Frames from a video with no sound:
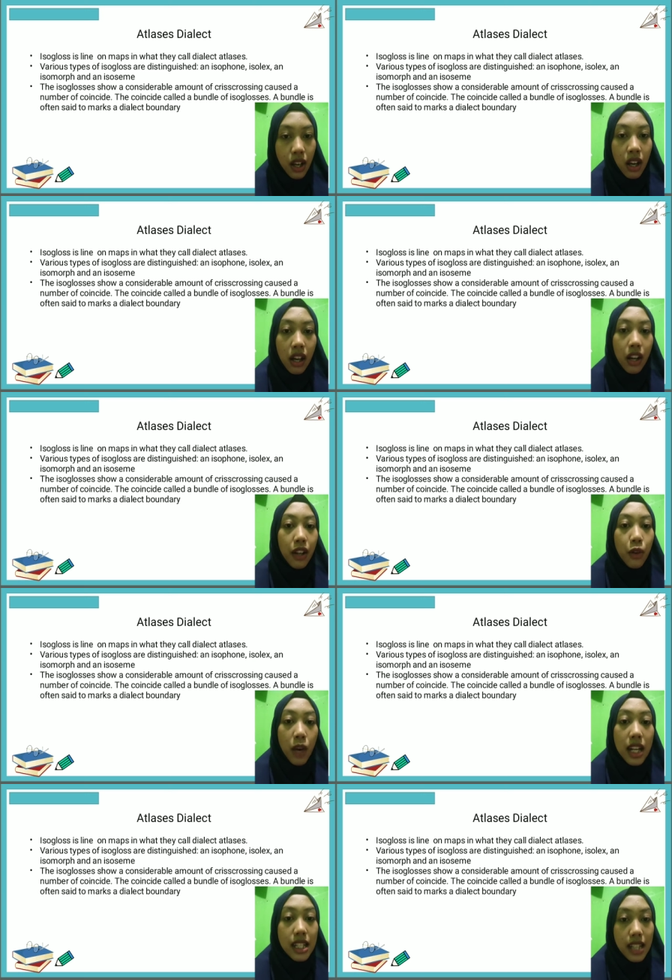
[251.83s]
On
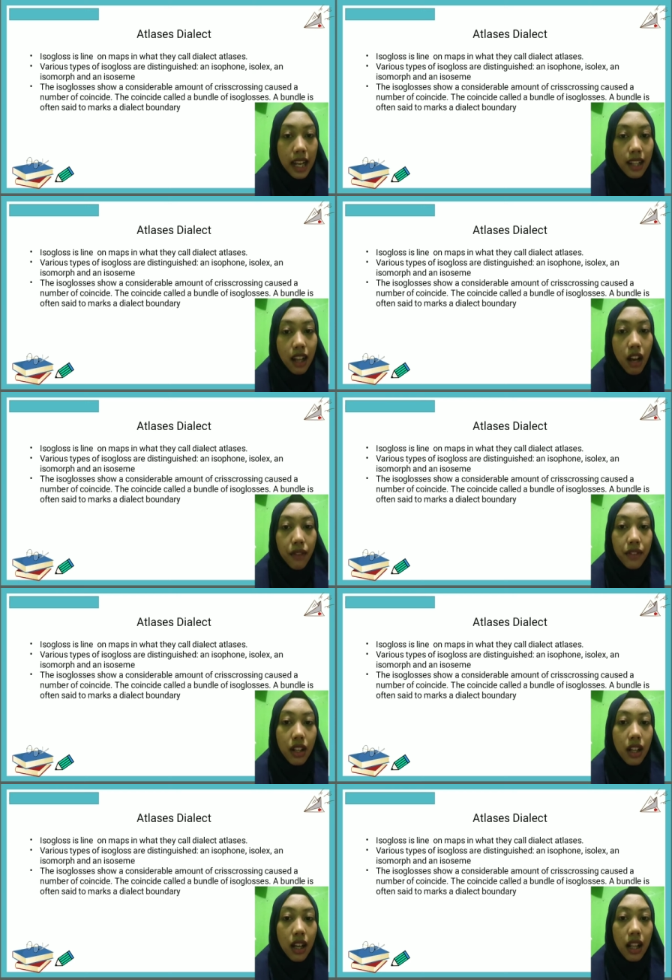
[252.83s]
one side of
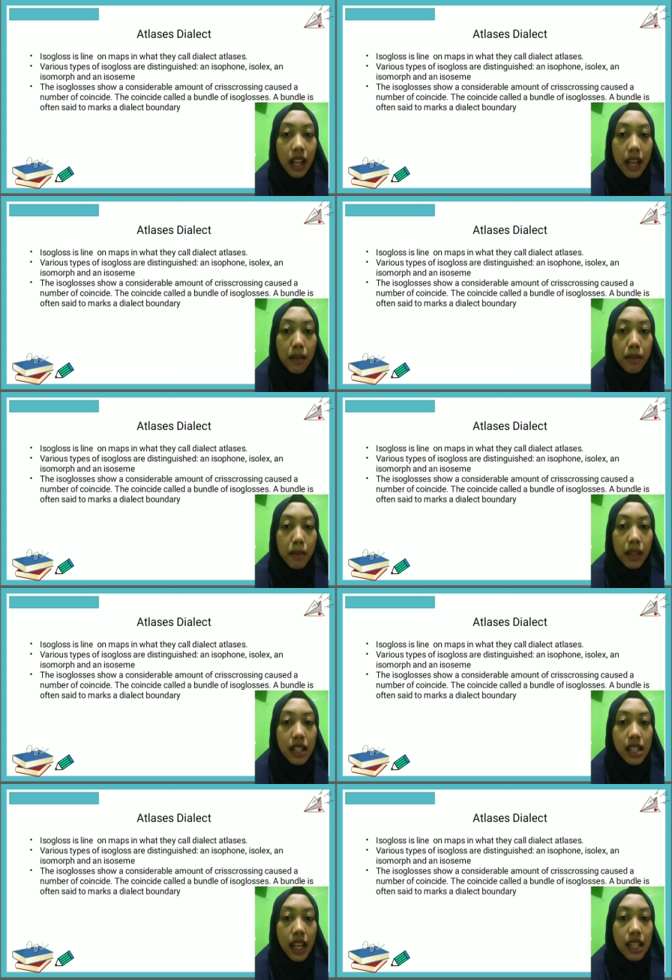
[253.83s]
the line, people
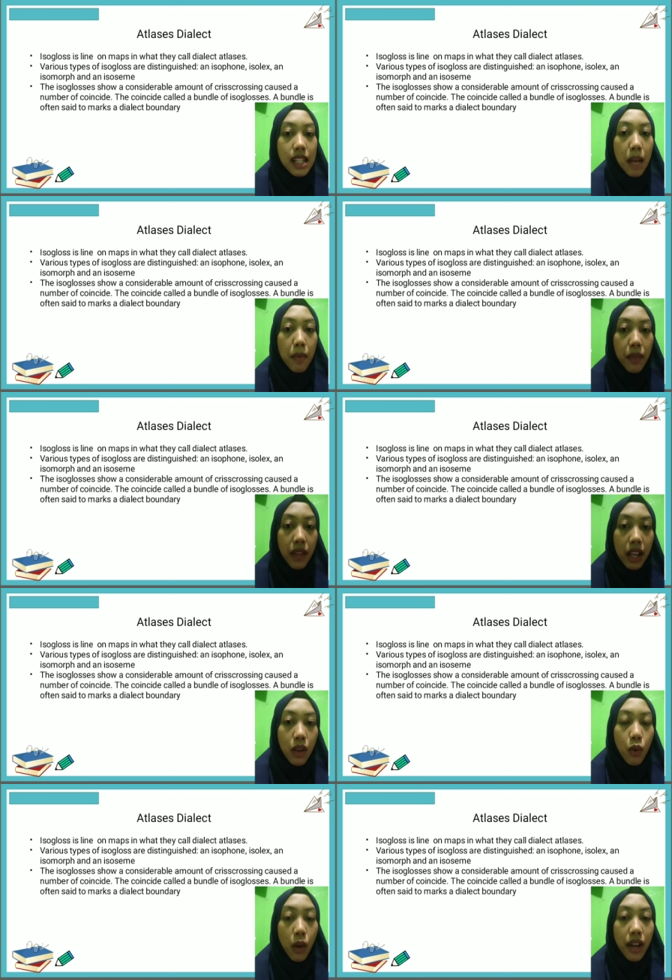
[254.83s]
say something
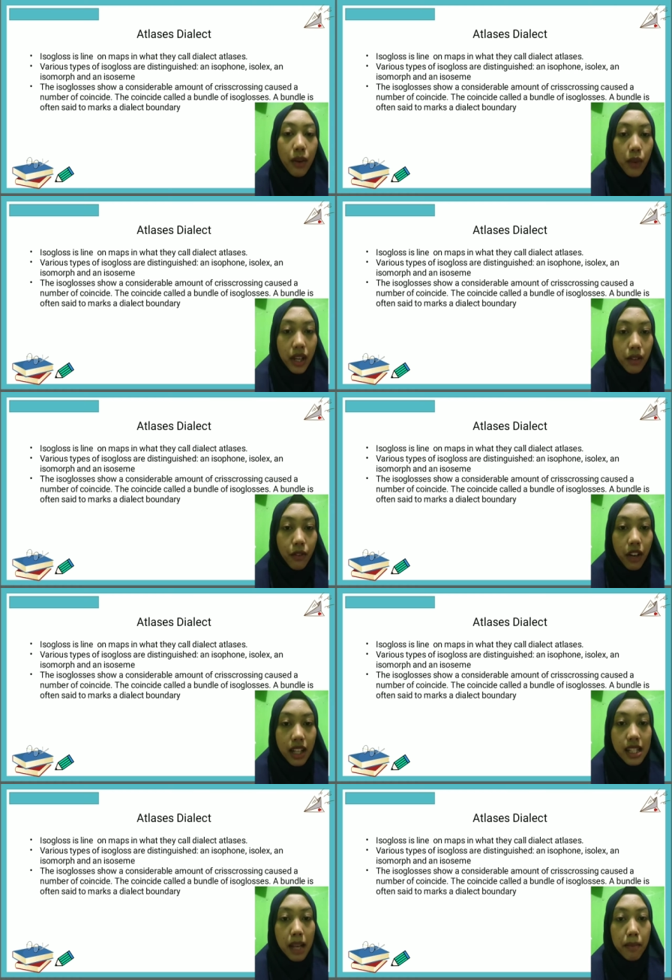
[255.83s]
one way. For
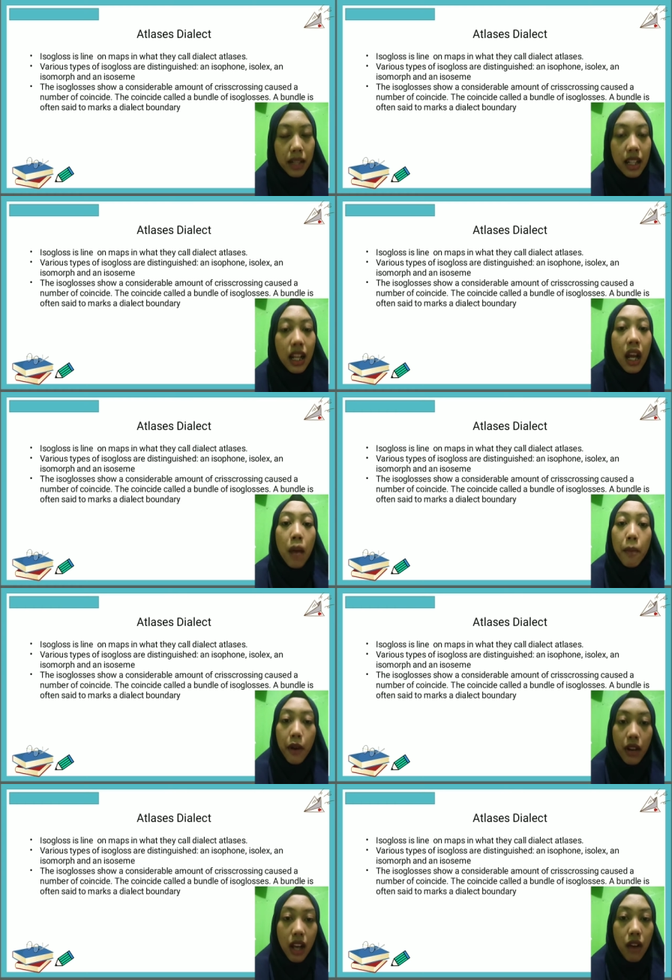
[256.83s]
example,
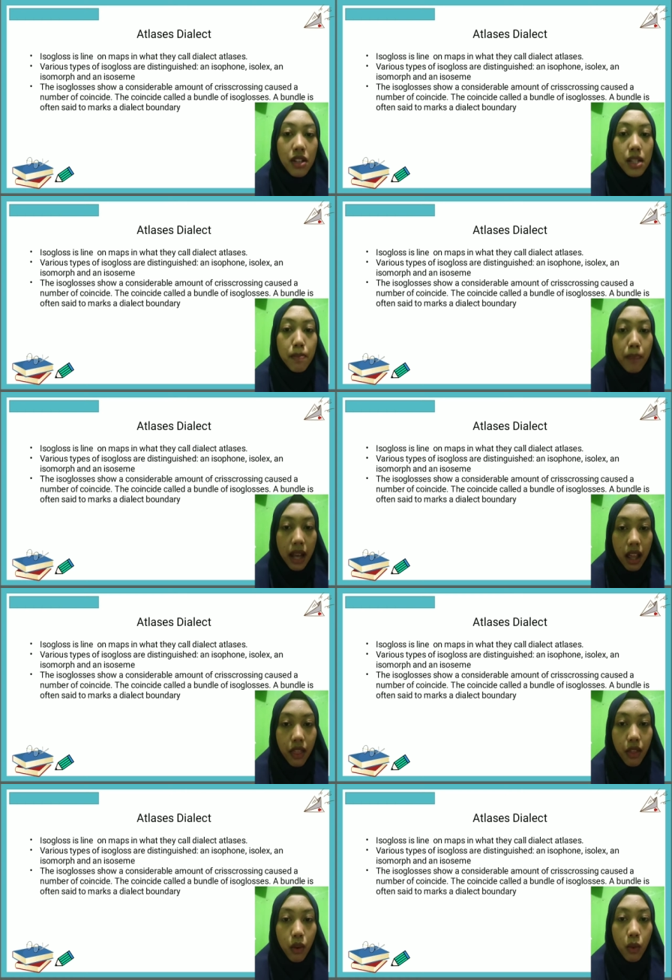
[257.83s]
pronounce path
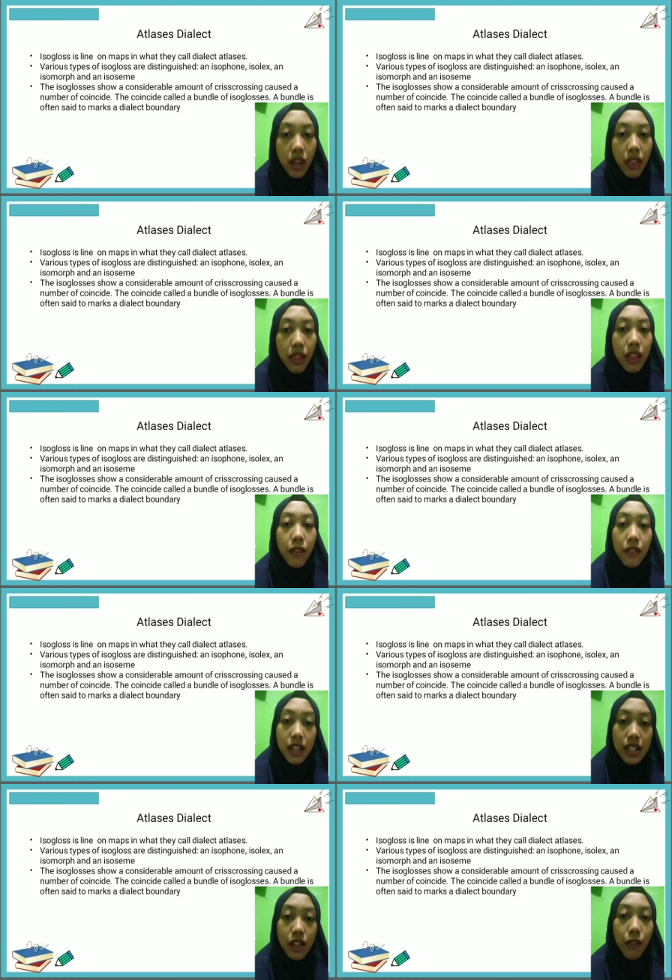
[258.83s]
with the
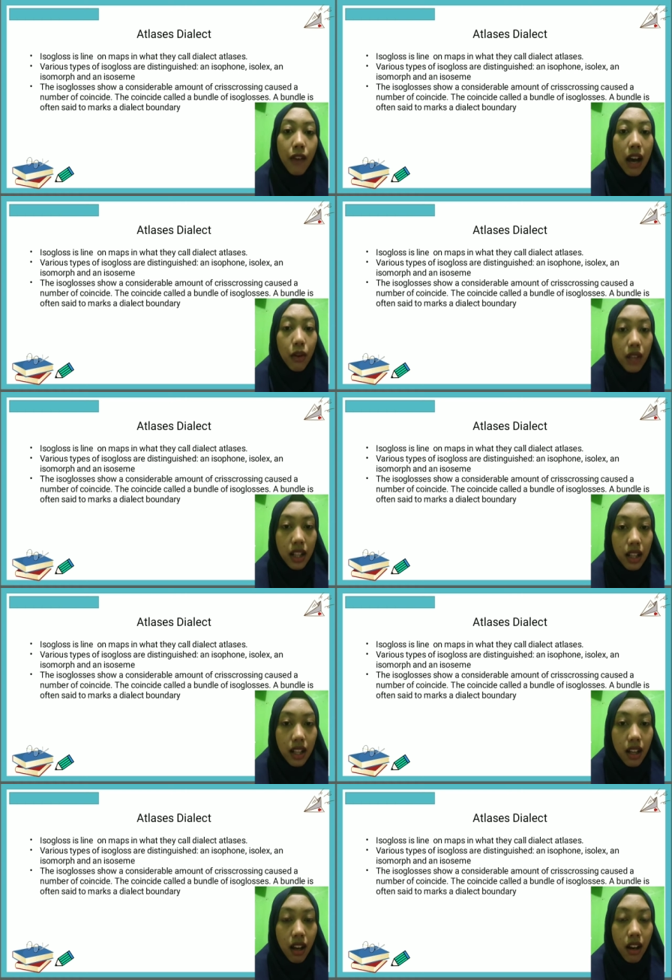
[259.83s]
first vowel
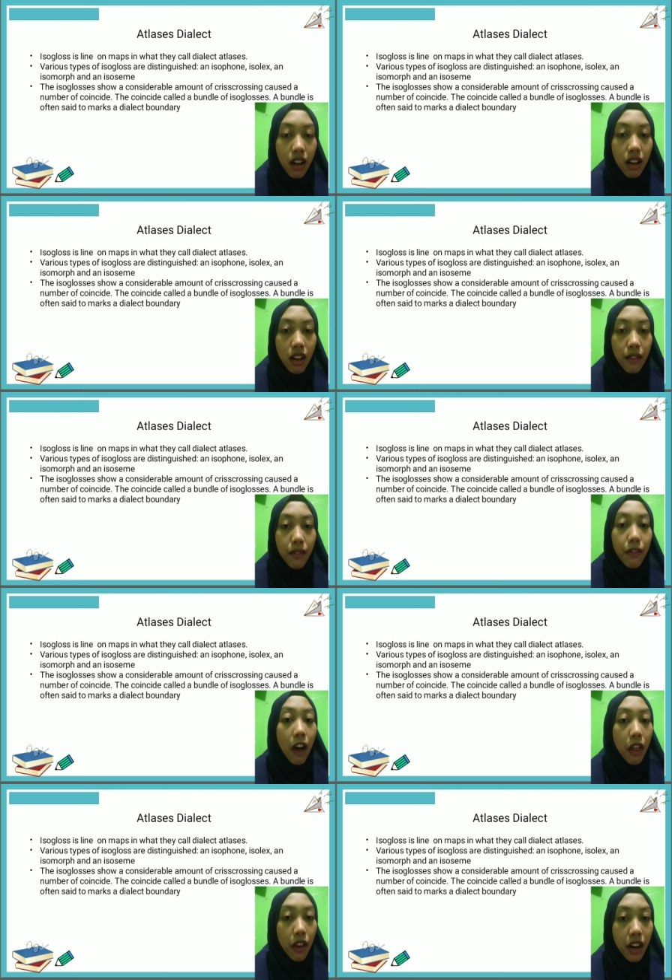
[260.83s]
of
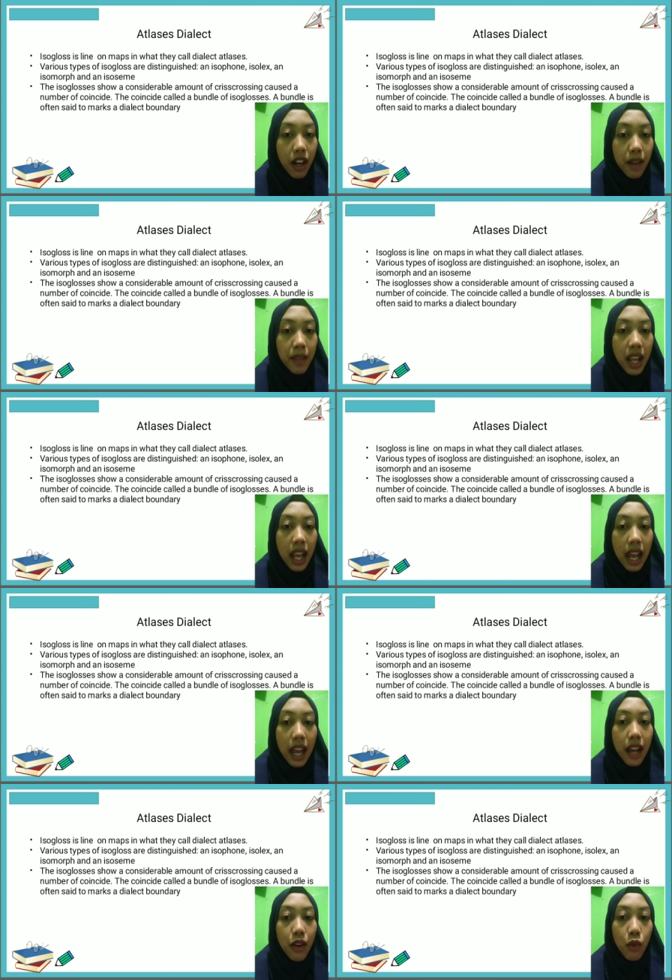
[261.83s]
father,
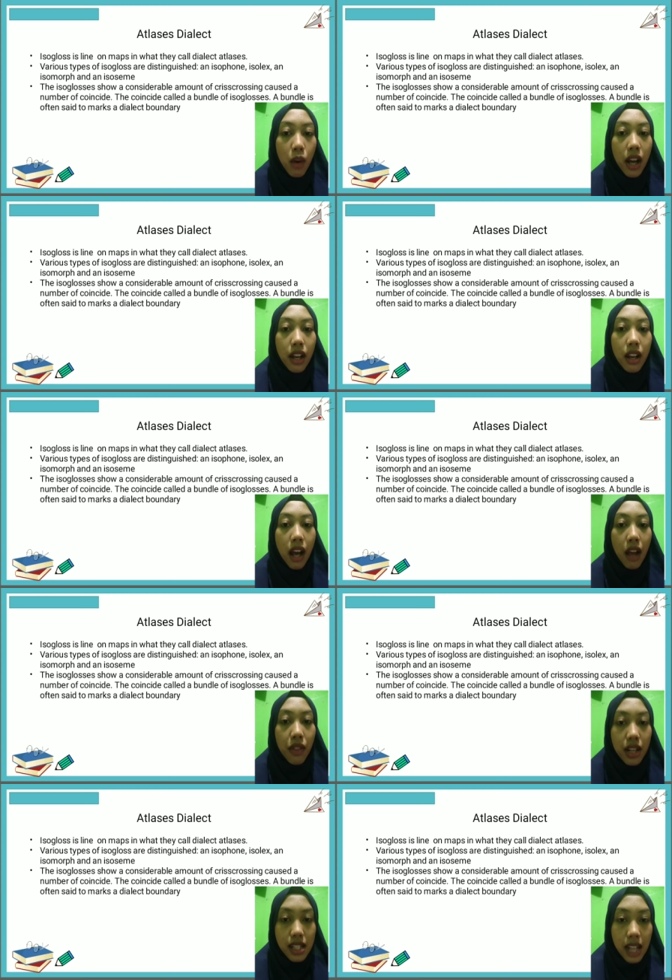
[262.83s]
and one
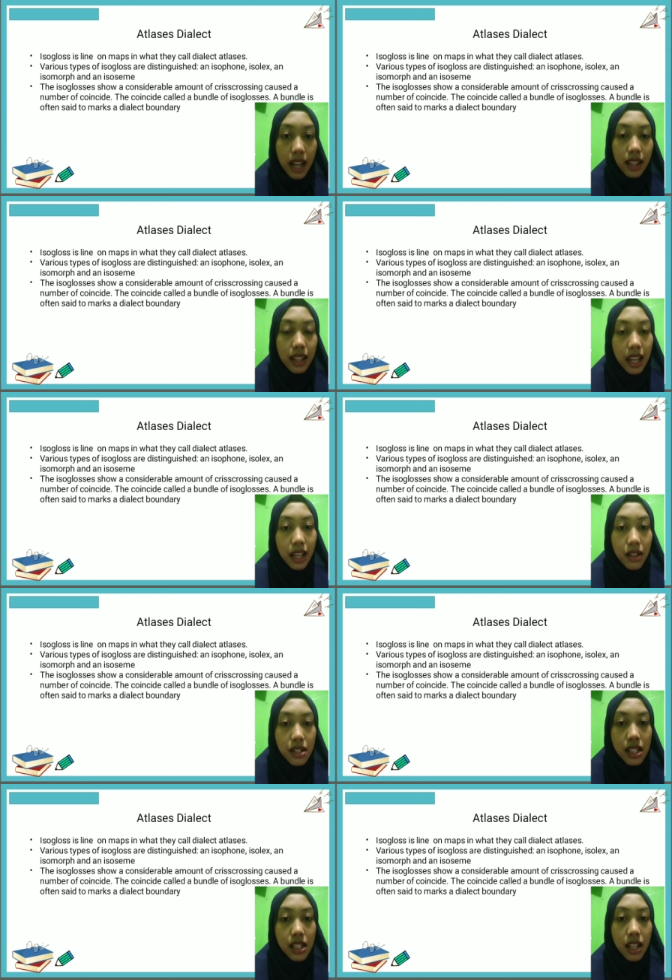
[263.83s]
other side they
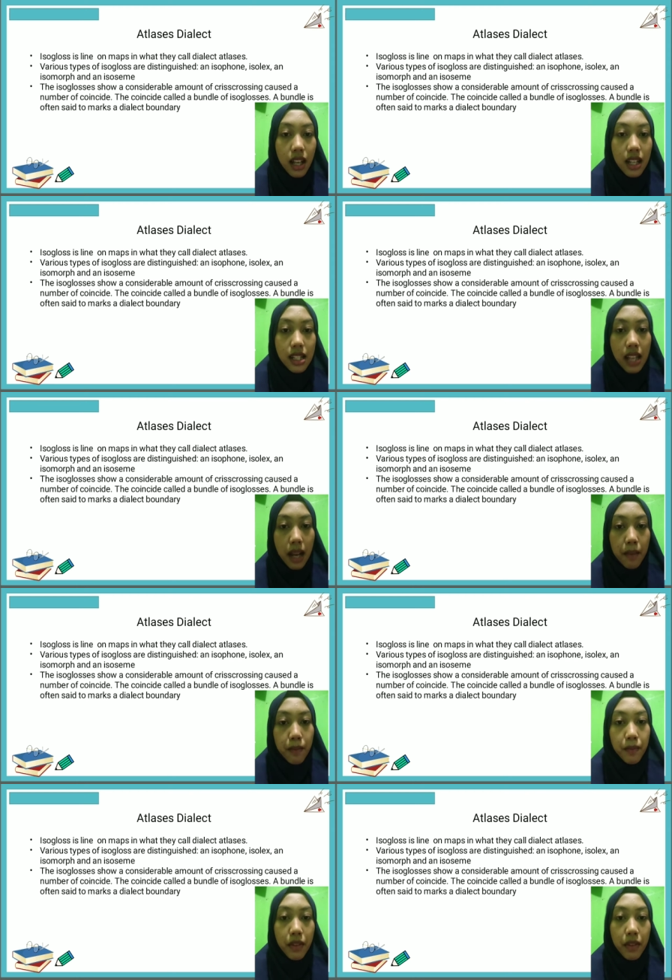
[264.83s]
use some